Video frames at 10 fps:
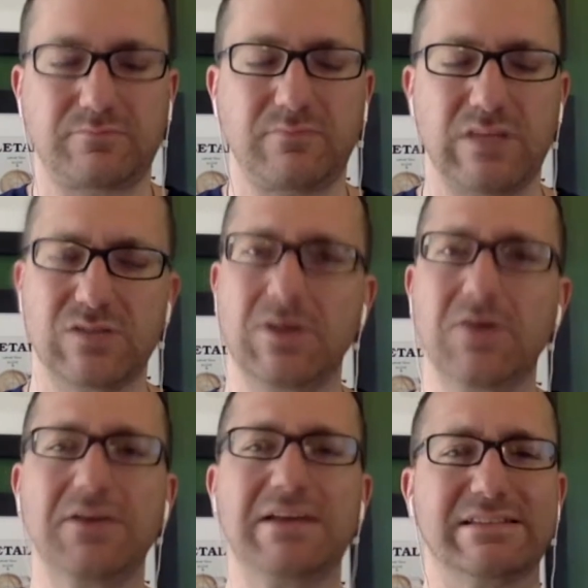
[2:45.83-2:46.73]
So I
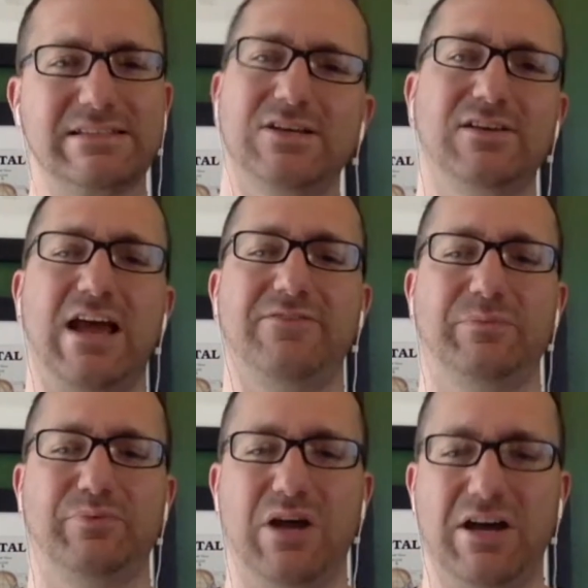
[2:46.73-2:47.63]
don't necessarily have a
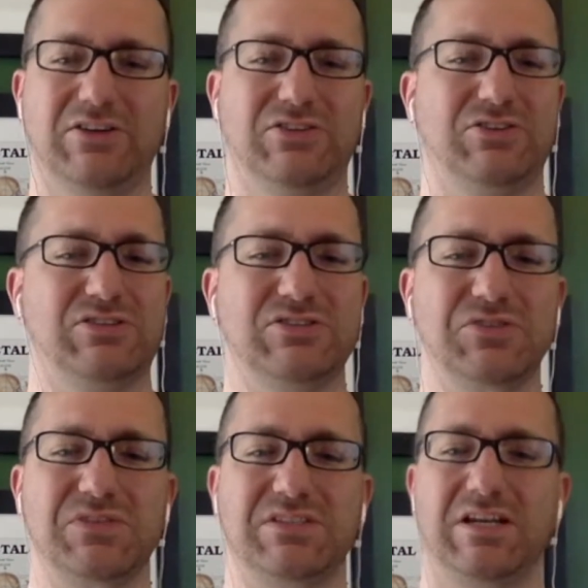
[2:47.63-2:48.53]
product or a
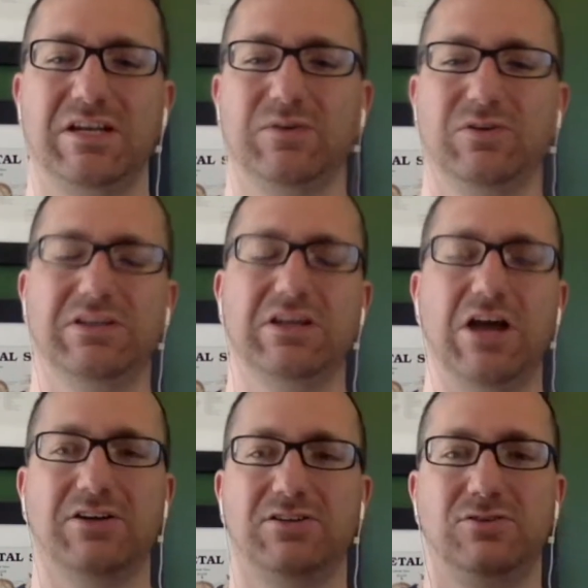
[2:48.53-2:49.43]
service that I'm going to
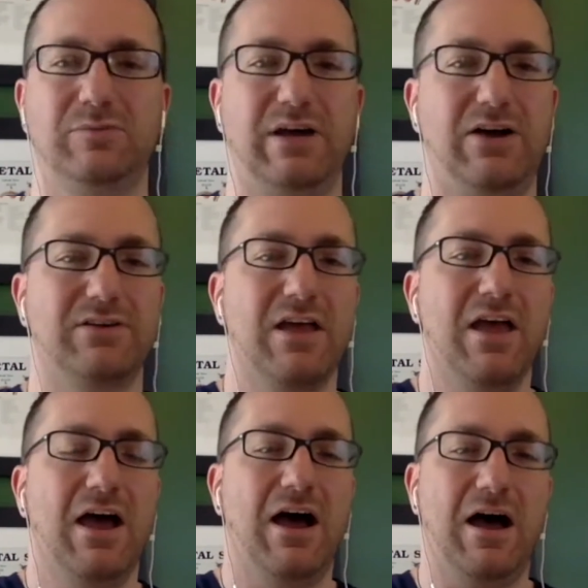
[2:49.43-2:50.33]
talk to you about,
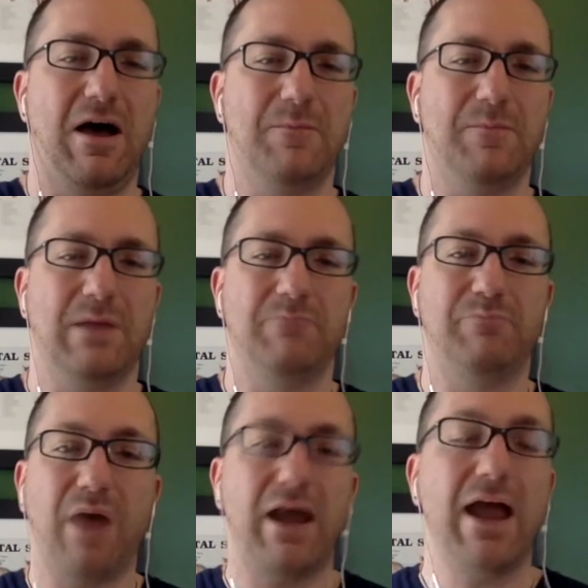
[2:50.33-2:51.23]

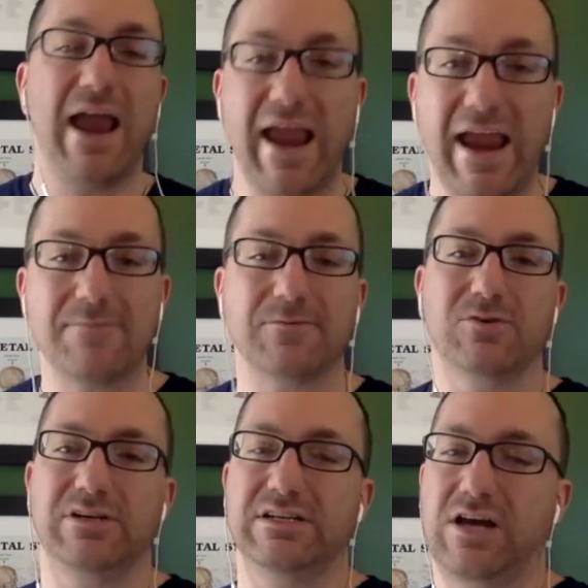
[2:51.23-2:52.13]
but I am
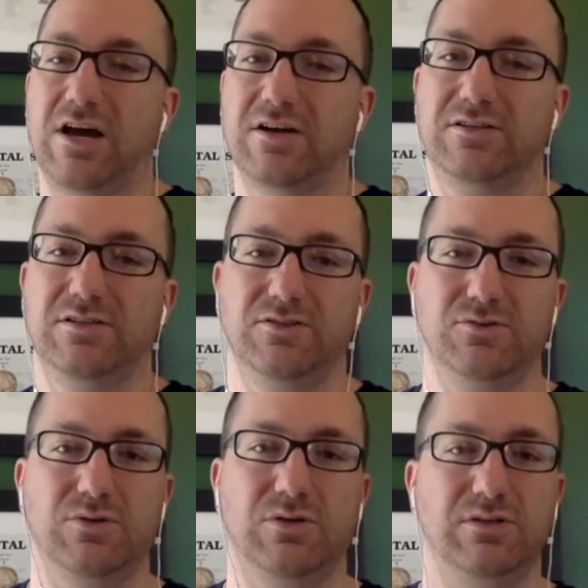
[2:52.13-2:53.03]
going to talk to
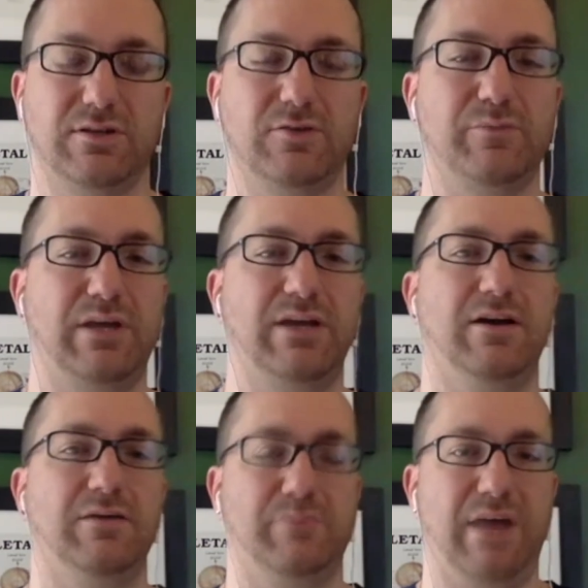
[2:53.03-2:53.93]
you a little bit
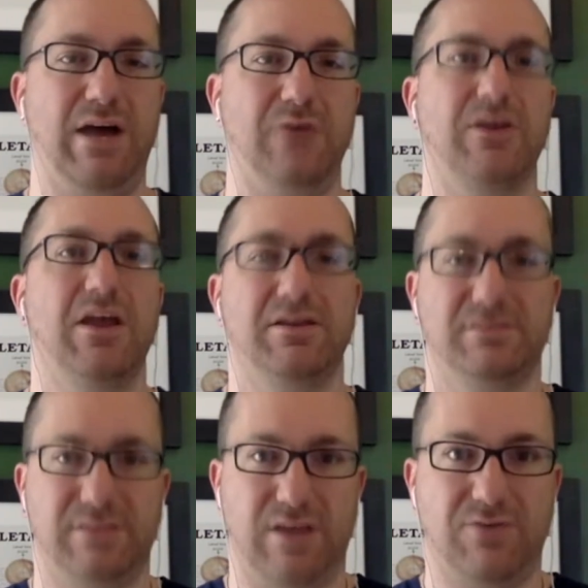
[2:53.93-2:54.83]
about
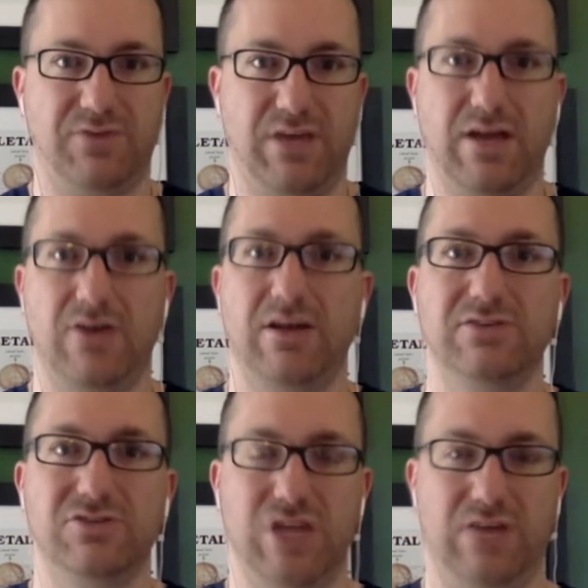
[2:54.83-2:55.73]
self-care
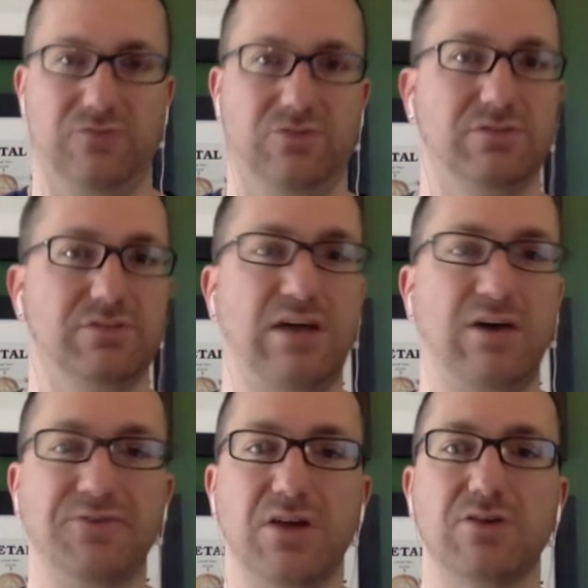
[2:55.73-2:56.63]
in general.
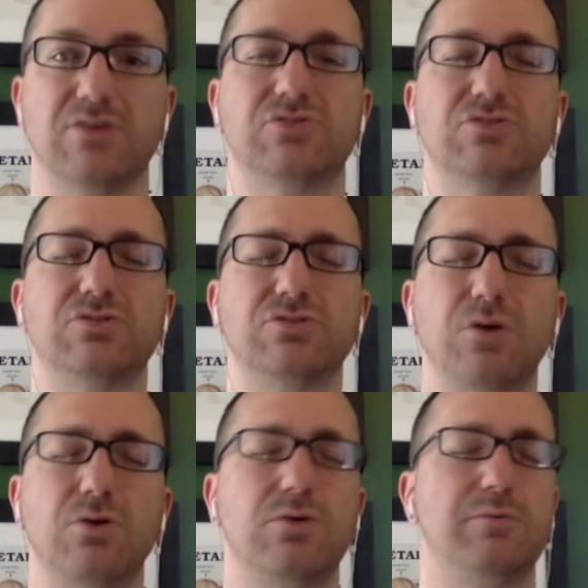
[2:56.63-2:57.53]
Self-care is
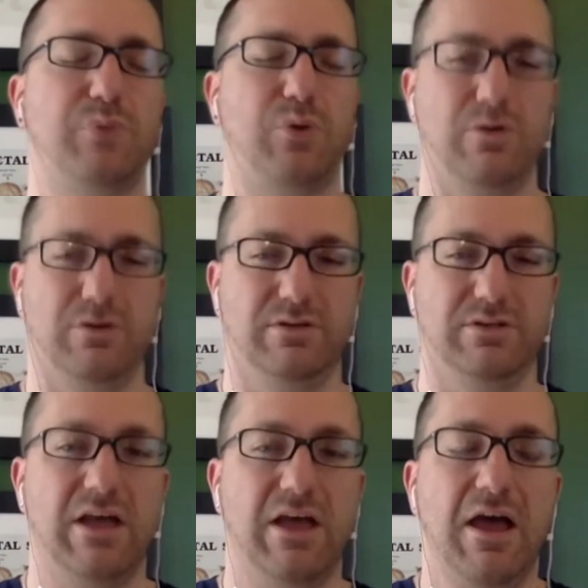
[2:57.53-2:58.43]
so important,
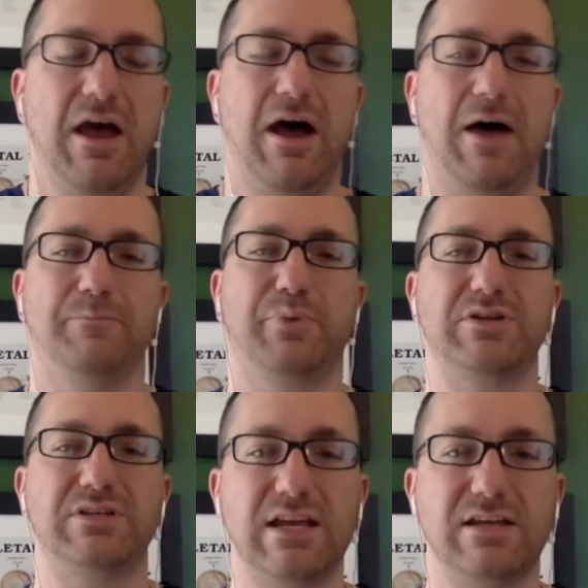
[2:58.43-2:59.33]

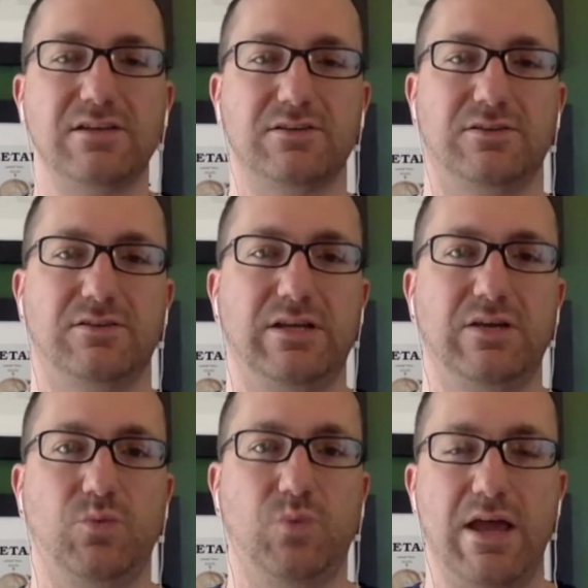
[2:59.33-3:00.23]

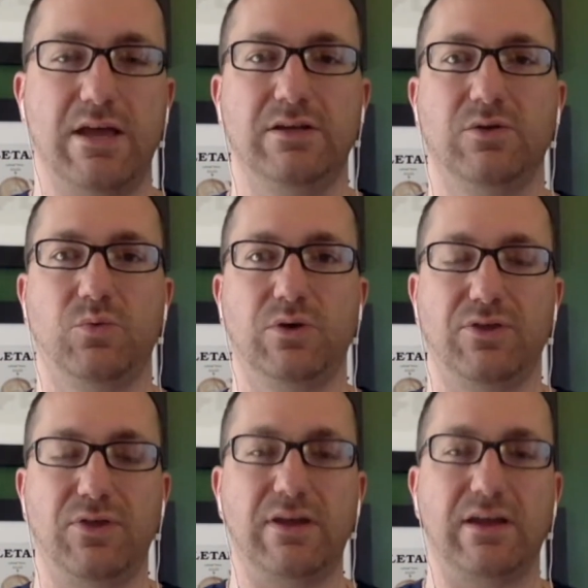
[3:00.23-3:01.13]
particularly when we're
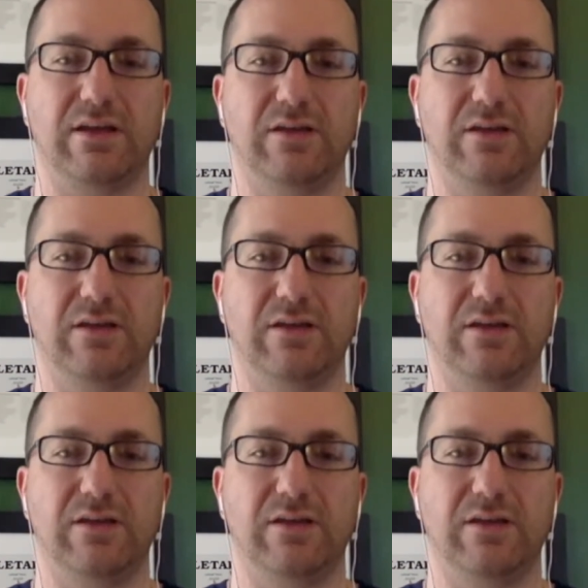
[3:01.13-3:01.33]
thinking